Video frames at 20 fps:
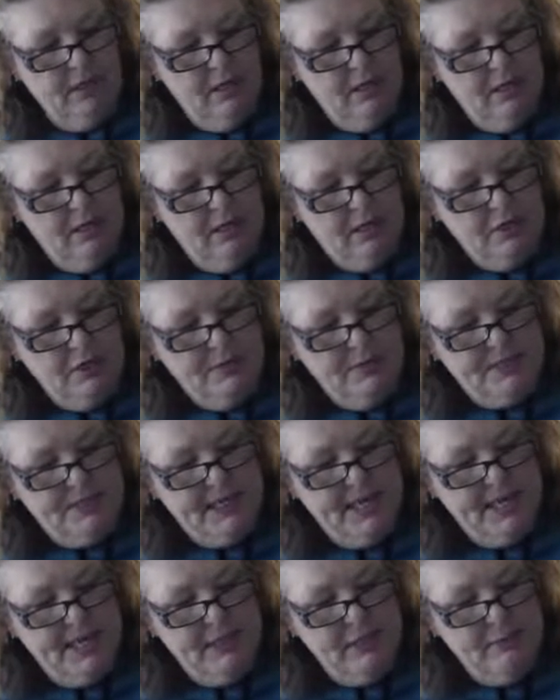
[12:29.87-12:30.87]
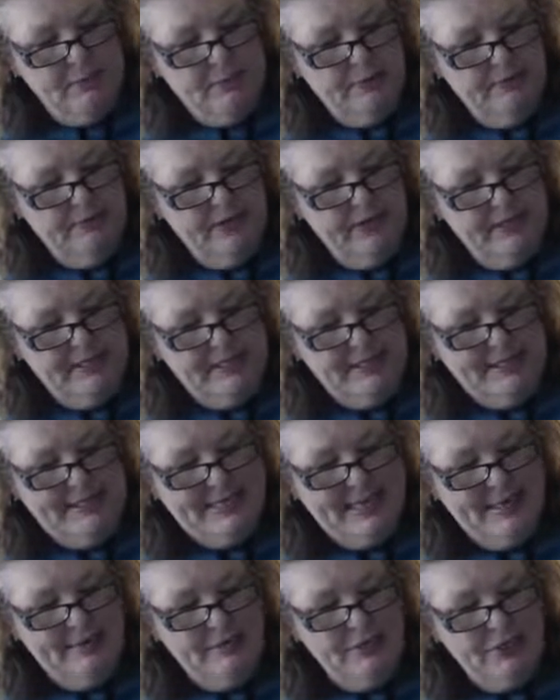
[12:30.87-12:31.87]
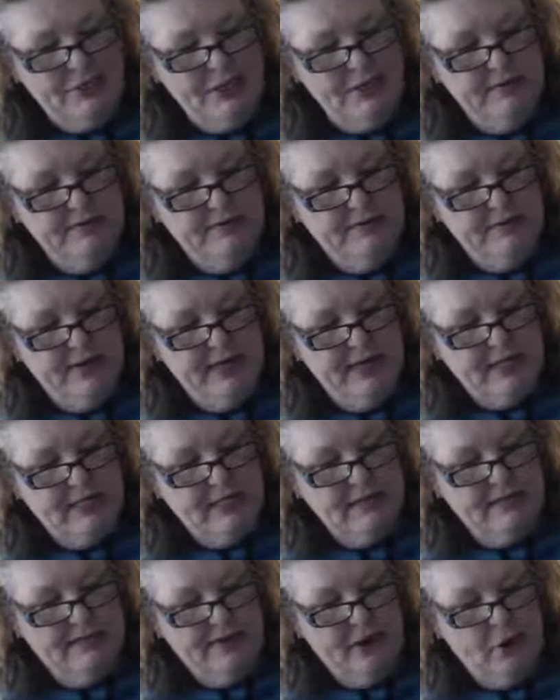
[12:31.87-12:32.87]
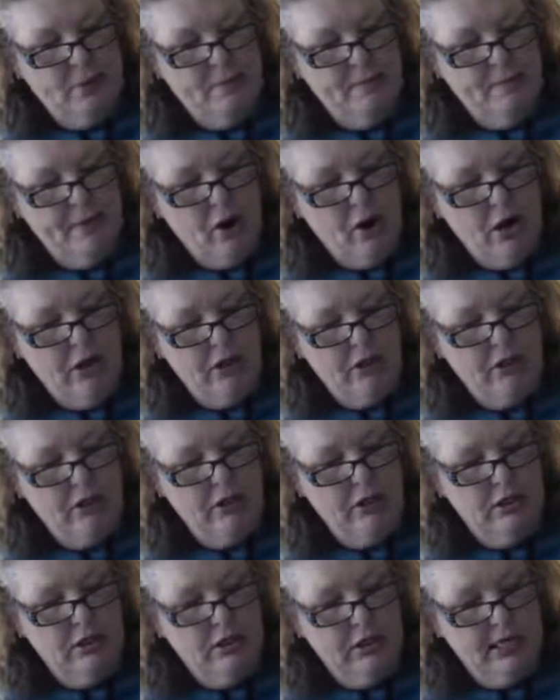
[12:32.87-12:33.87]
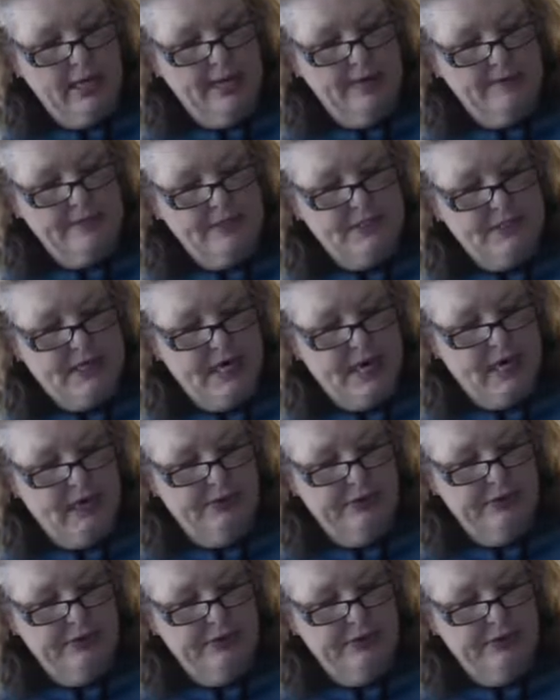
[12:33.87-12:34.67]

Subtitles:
and should be taken to prevent damaging effects of our modern lifestyle.